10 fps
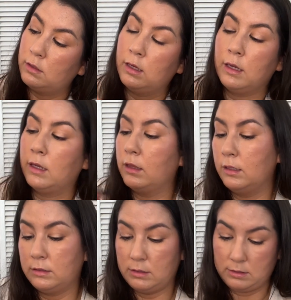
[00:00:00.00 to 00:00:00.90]
Okay,
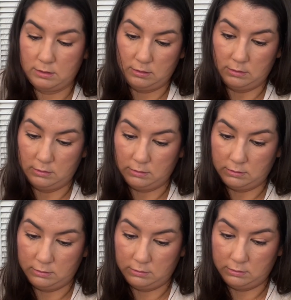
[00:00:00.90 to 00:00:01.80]
this
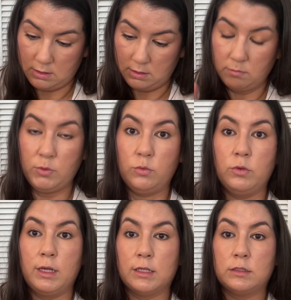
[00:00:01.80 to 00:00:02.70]
is
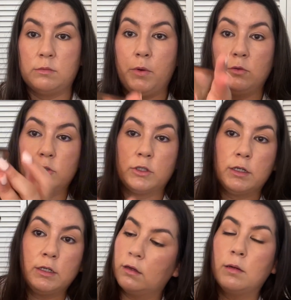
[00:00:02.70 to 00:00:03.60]
Mood
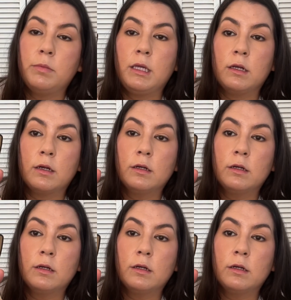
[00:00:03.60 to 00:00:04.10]
Exposure up here.